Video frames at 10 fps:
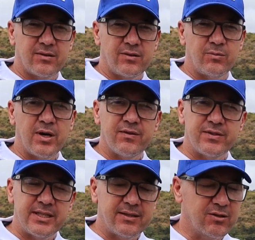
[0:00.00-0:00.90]
You might have
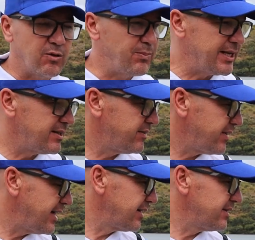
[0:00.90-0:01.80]
seen that competitive
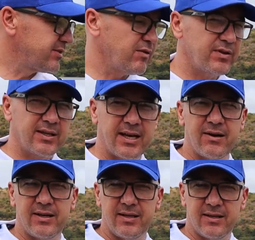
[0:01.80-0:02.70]
anglers often
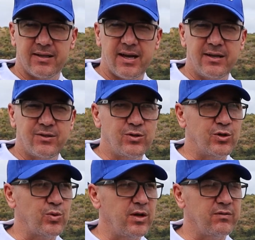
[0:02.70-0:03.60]
carry 8 to
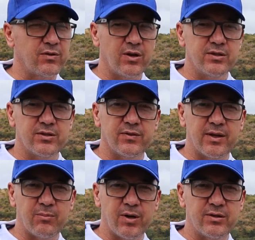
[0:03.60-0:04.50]
12 rods on
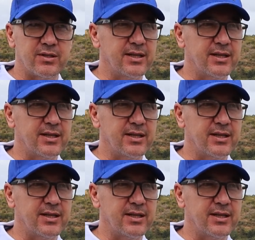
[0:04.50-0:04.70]
their boats,